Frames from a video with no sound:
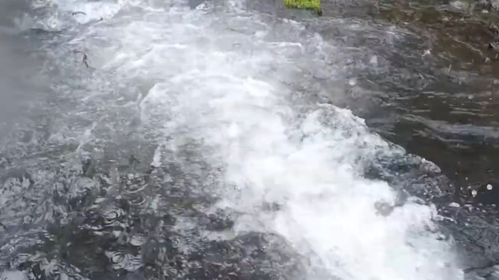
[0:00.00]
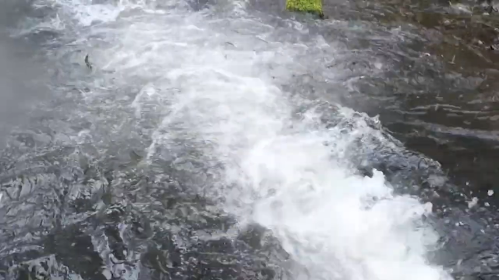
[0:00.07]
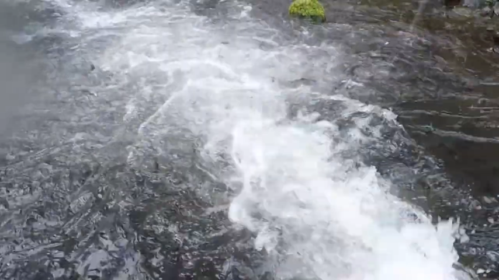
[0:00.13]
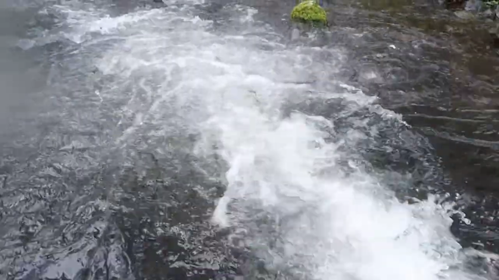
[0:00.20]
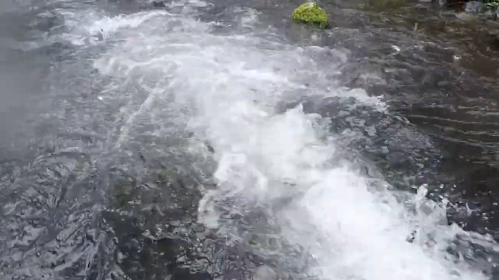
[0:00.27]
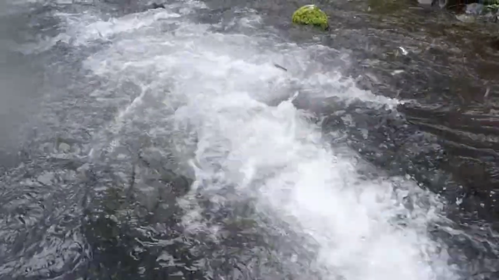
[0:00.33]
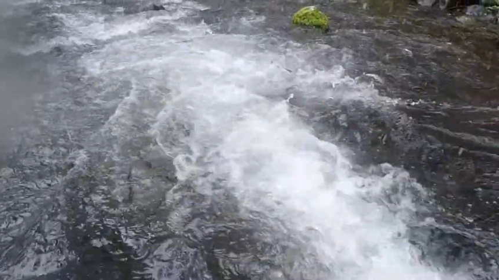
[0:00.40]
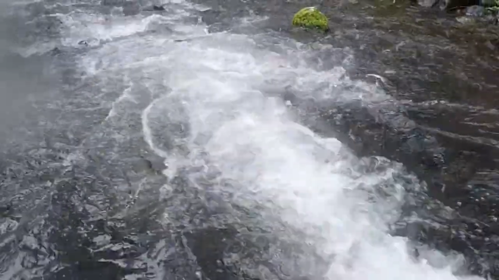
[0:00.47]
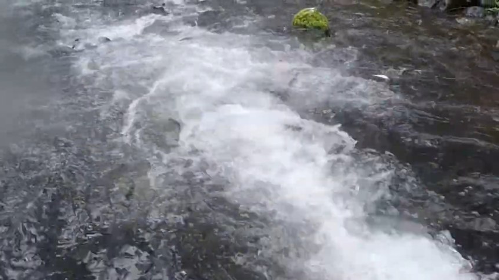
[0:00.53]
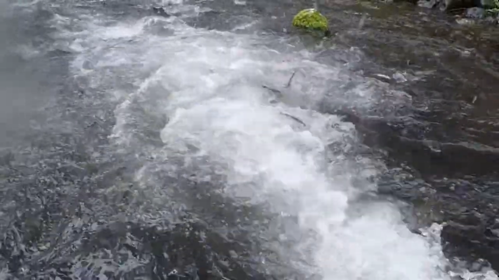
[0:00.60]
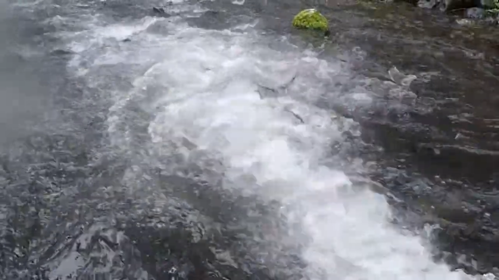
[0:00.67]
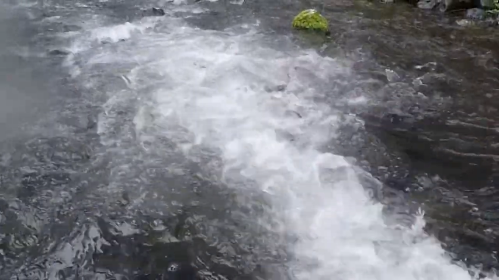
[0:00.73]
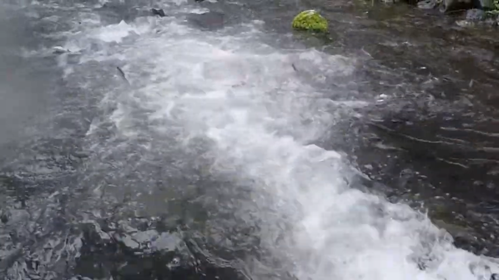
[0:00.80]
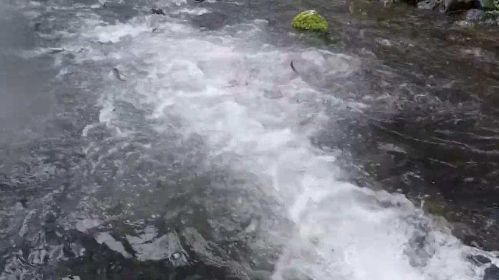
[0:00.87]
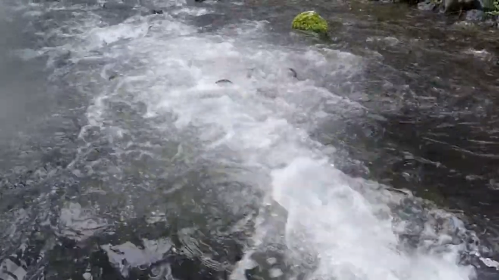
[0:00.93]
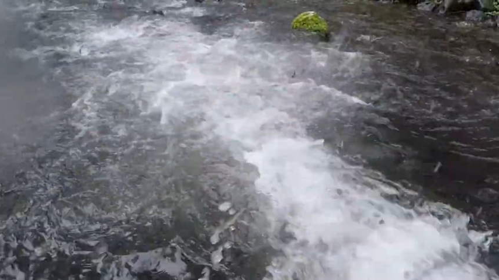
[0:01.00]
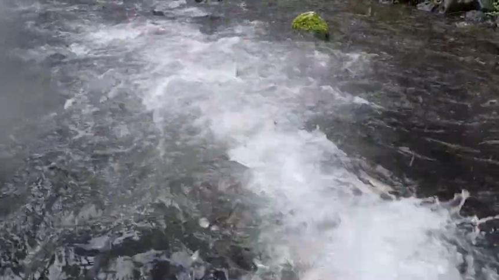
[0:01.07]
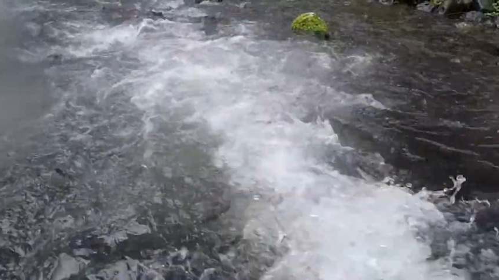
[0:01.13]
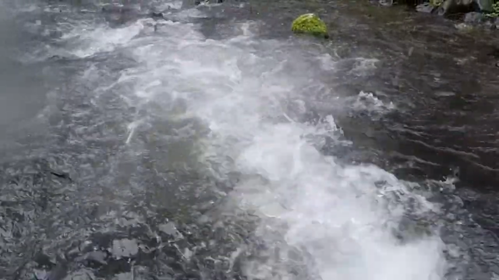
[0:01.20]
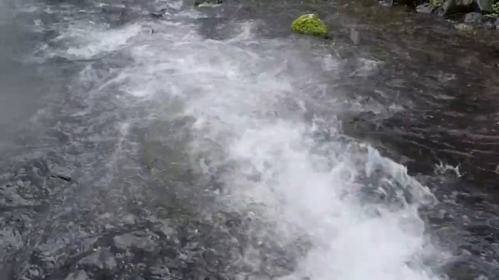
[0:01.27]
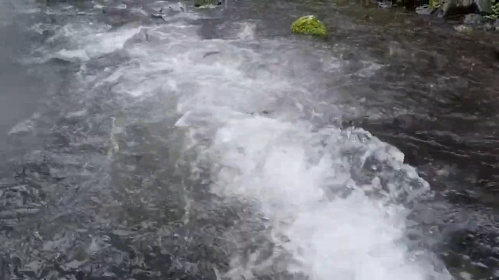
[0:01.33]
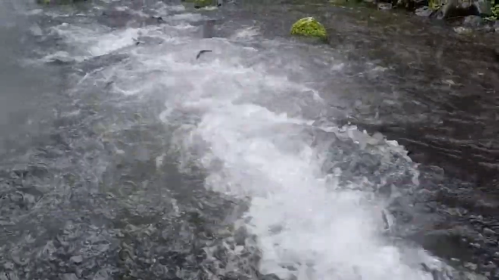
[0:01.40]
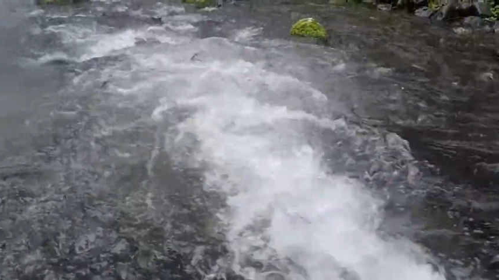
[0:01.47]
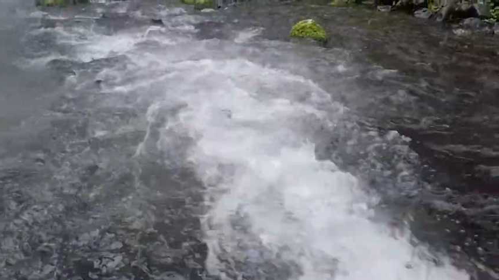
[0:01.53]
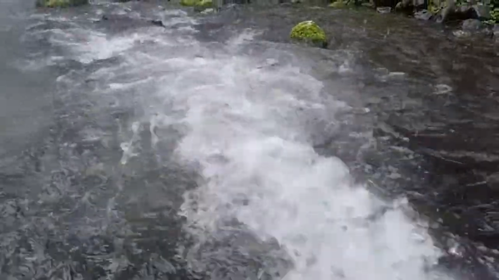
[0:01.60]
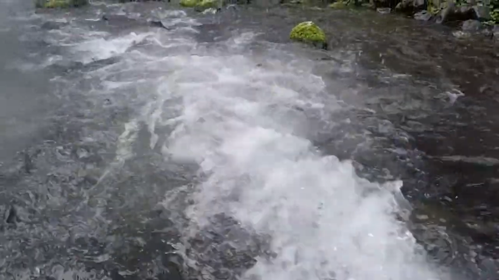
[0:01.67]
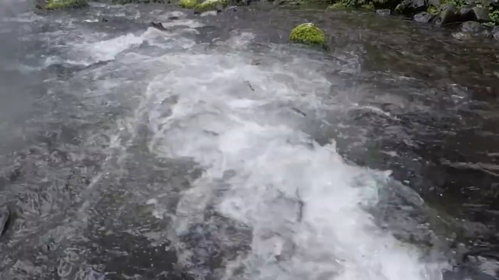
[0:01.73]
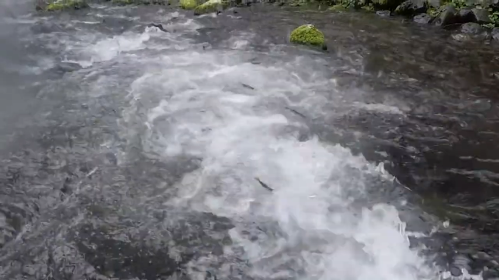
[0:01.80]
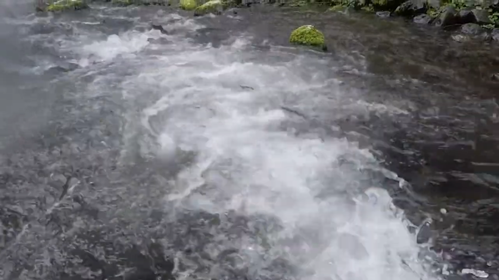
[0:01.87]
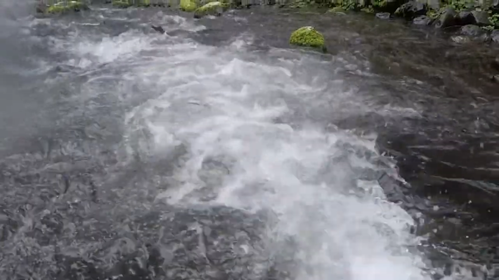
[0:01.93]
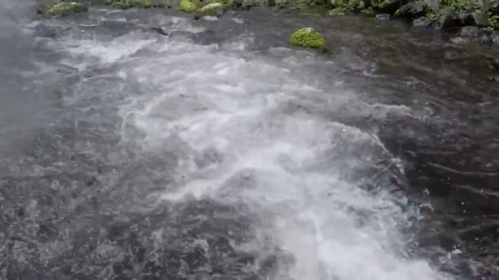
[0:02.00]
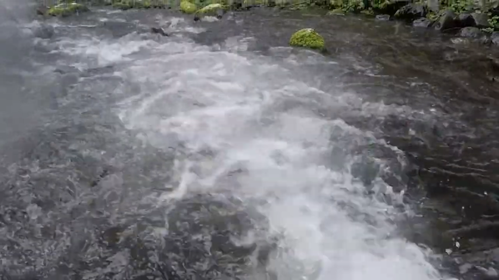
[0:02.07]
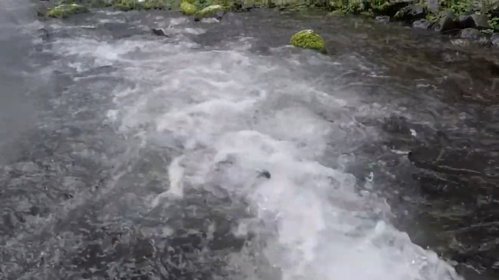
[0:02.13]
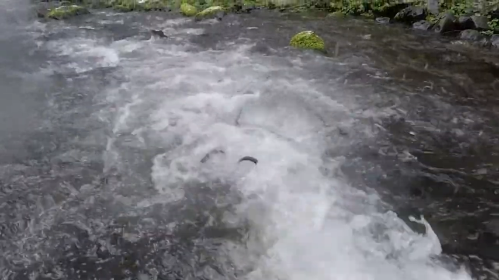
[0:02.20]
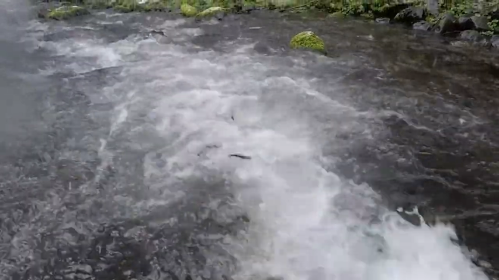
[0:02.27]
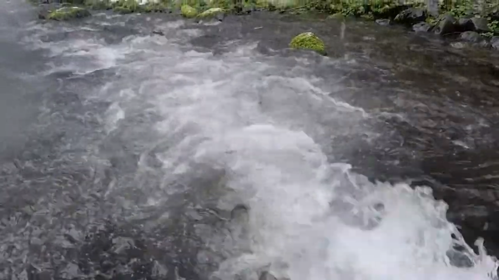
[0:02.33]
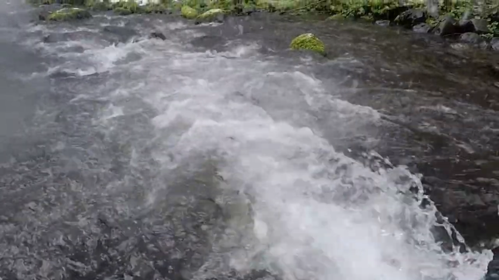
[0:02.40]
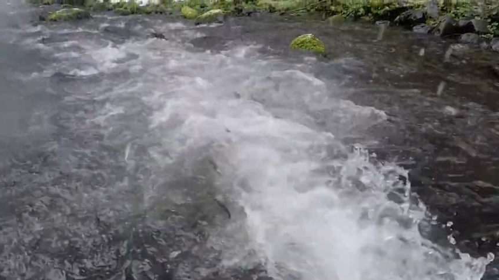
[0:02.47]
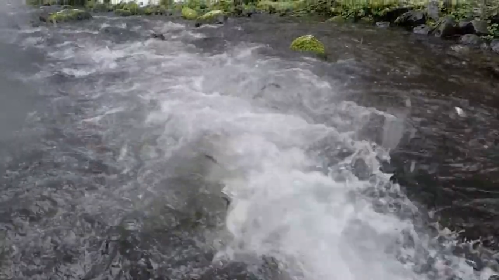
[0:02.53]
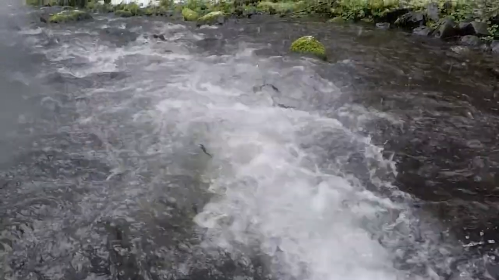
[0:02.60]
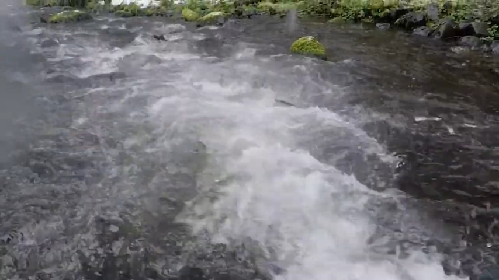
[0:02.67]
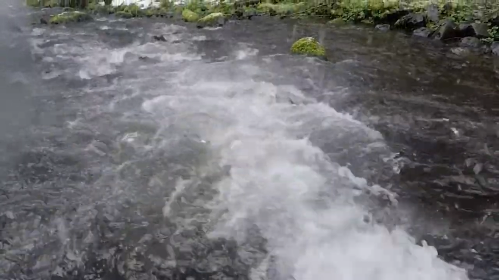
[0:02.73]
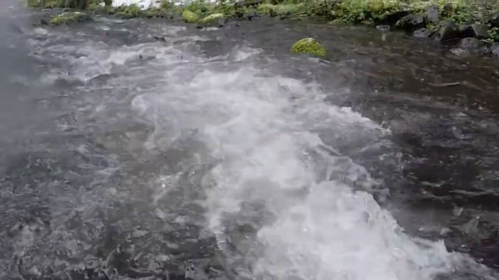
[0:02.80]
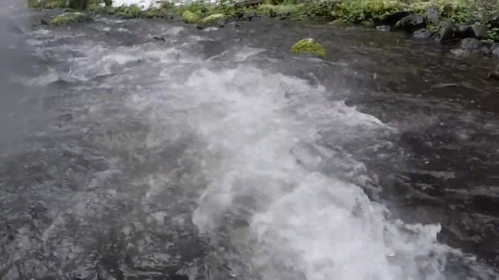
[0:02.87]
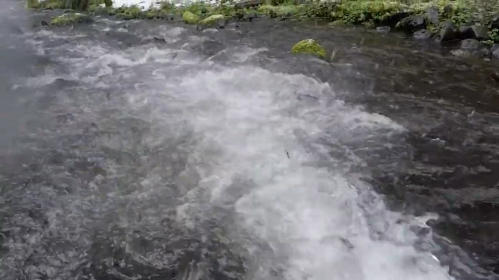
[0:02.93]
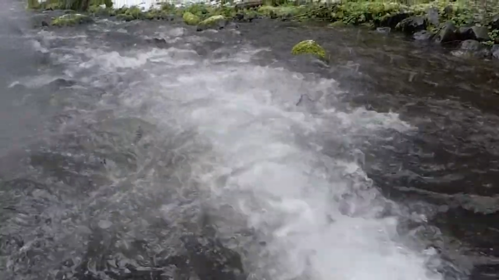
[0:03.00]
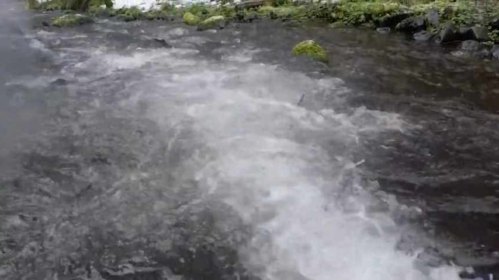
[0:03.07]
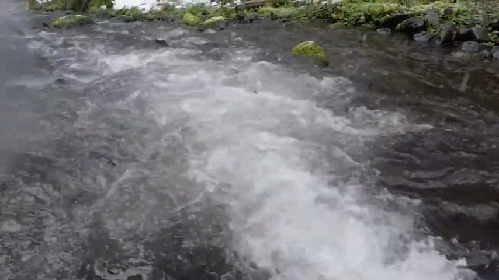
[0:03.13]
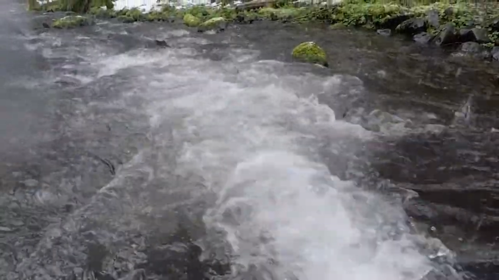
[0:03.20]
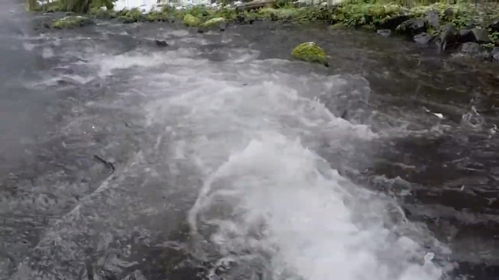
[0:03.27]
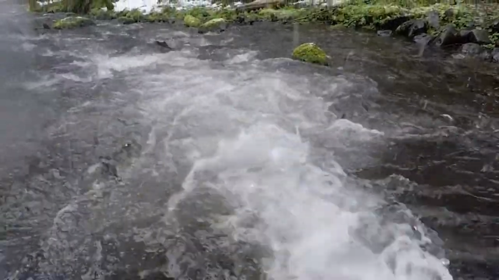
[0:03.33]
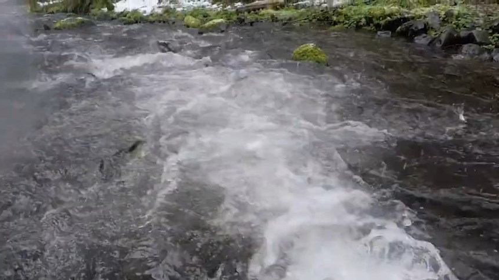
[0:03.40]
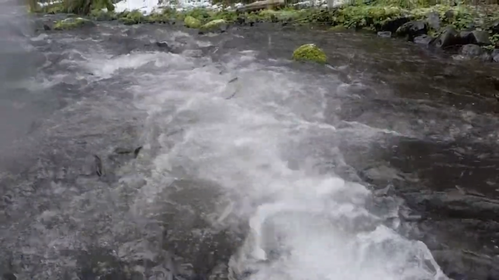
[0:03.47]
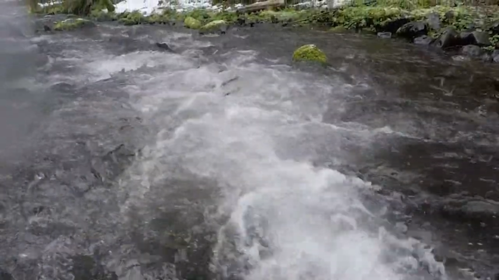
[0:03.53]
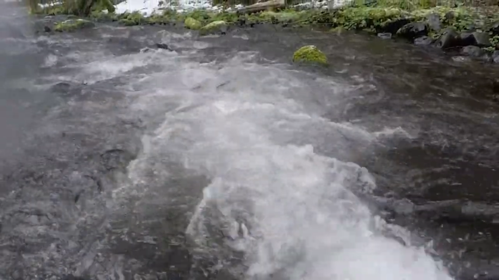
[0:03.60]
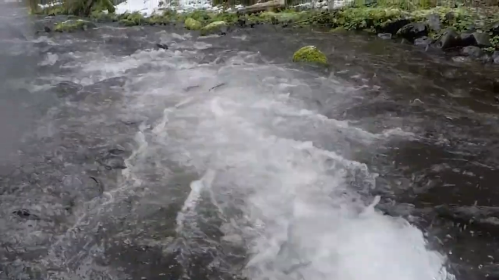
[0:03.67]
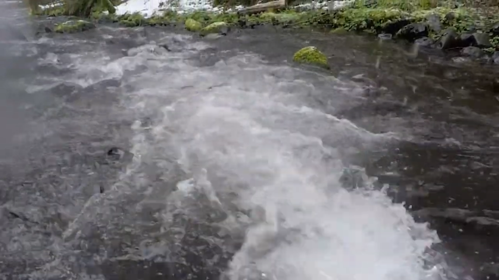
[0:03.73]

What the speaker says: [unreadable: no face in view]